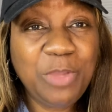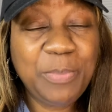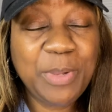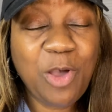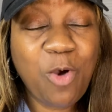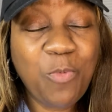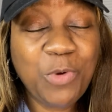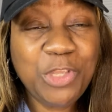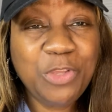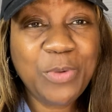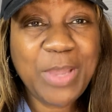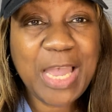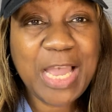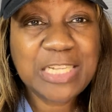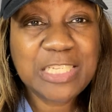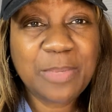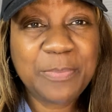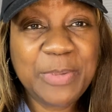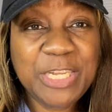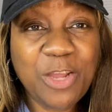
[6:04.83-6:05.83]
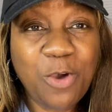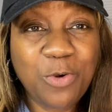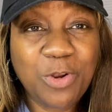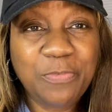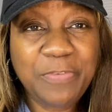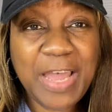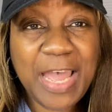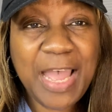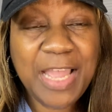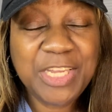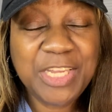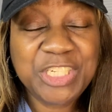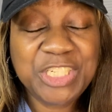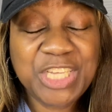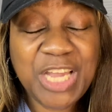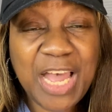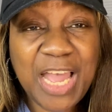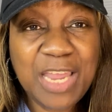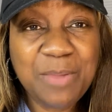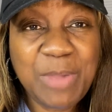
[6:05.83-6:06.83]
bell where you guys can be notified each
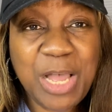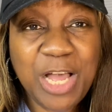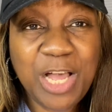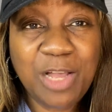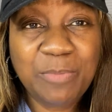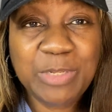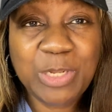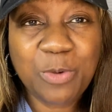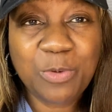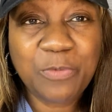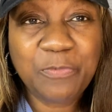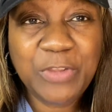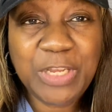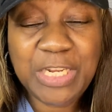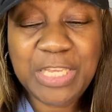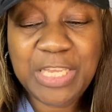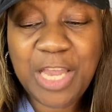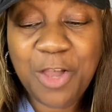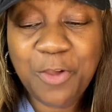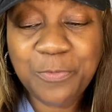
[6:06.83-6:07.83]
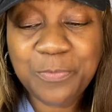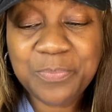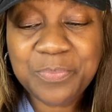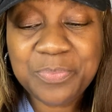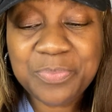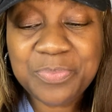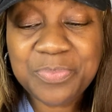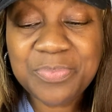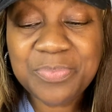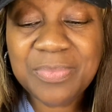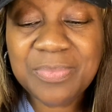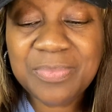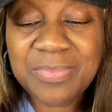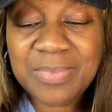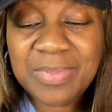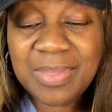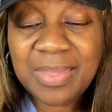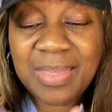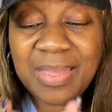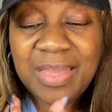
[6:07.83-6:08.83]
time I upload a video.
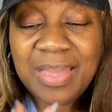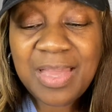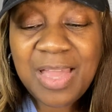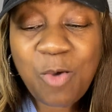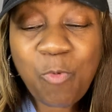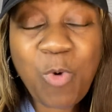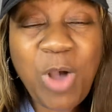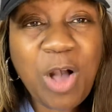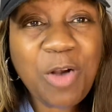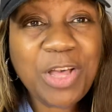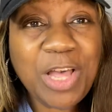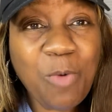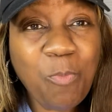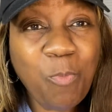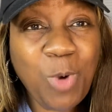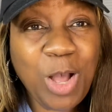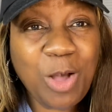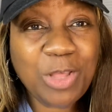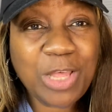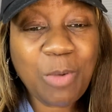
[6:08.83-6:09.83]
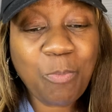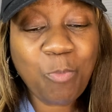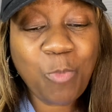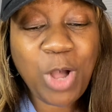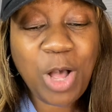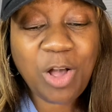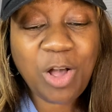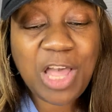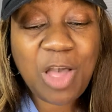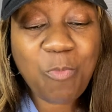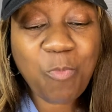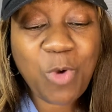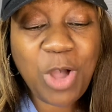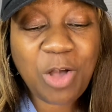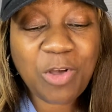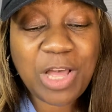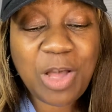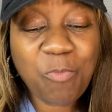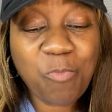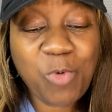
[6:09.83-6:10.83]
Welcome, welcome, welcome,
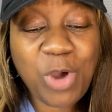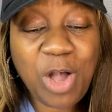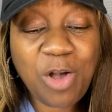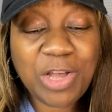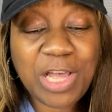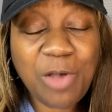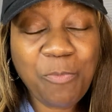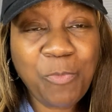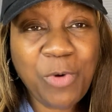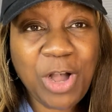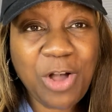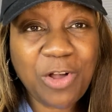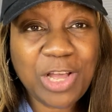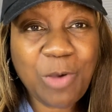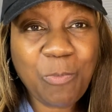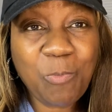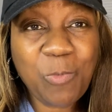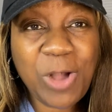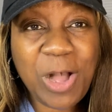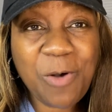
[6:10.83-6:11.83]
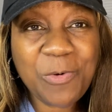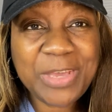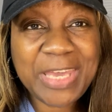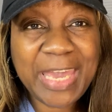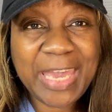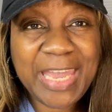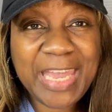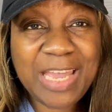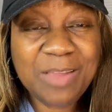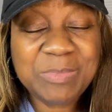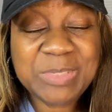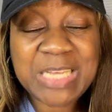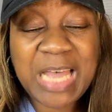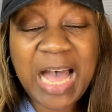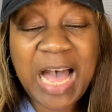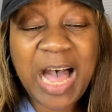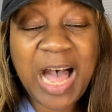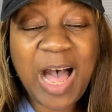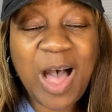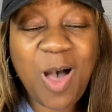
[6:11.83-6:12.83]
welcome, welcome, welcome, welcome
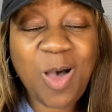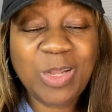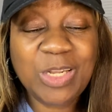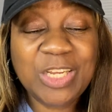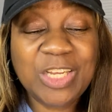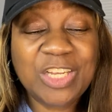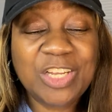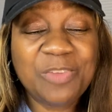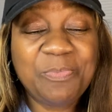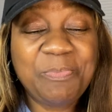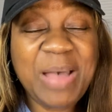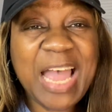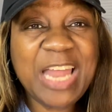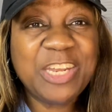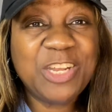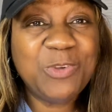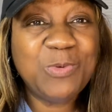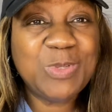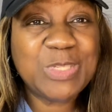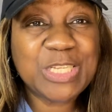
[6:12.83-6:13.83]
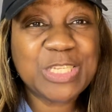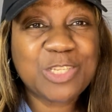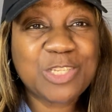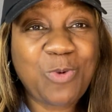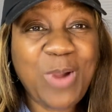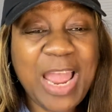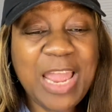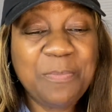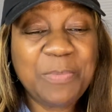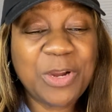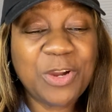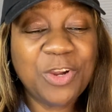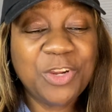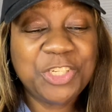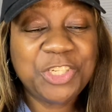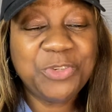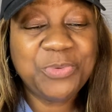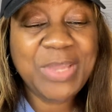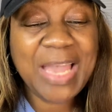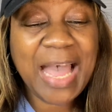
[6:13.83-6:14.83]
to all of my new
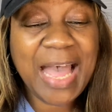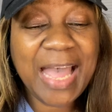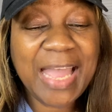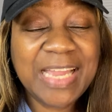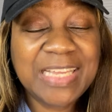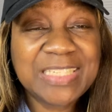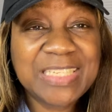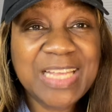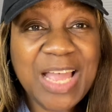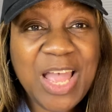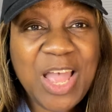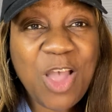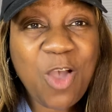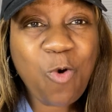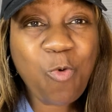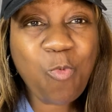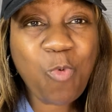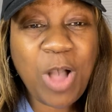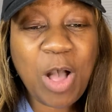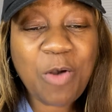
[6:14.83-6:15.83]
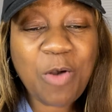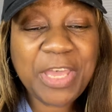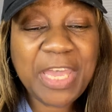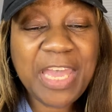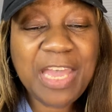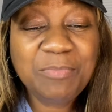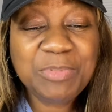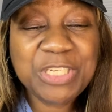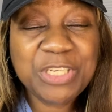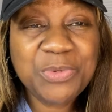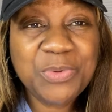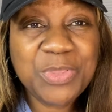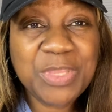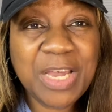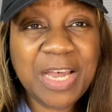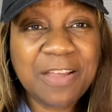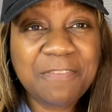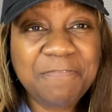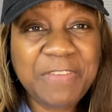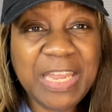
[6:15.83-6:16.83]
subscribers, you guys. Welcome to
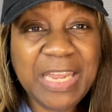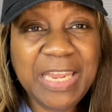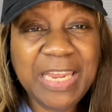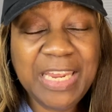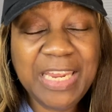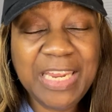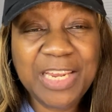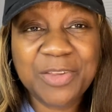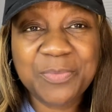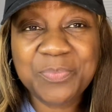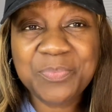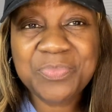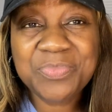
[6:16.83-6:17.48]
the fam.